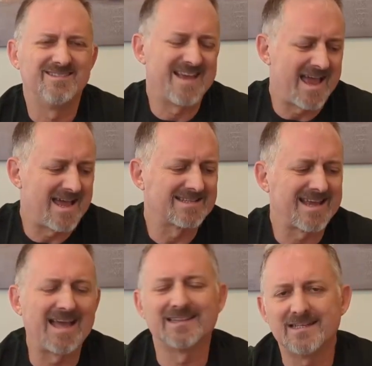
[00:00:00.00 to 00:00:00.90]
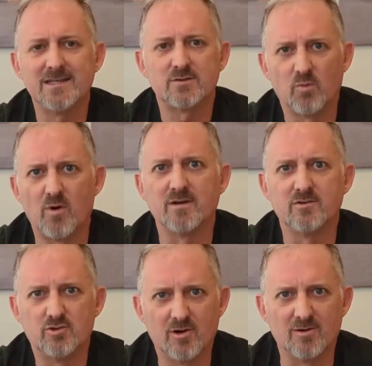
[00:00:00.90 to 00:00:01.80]
has at least
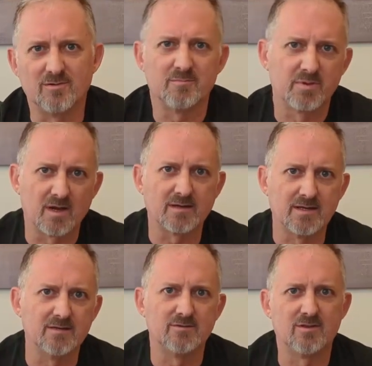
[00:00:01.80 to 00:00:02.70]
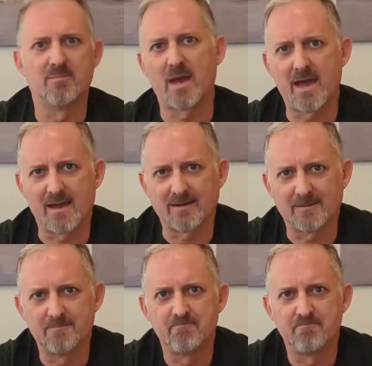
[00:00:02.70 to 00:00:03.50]
one drone plugged into the bag.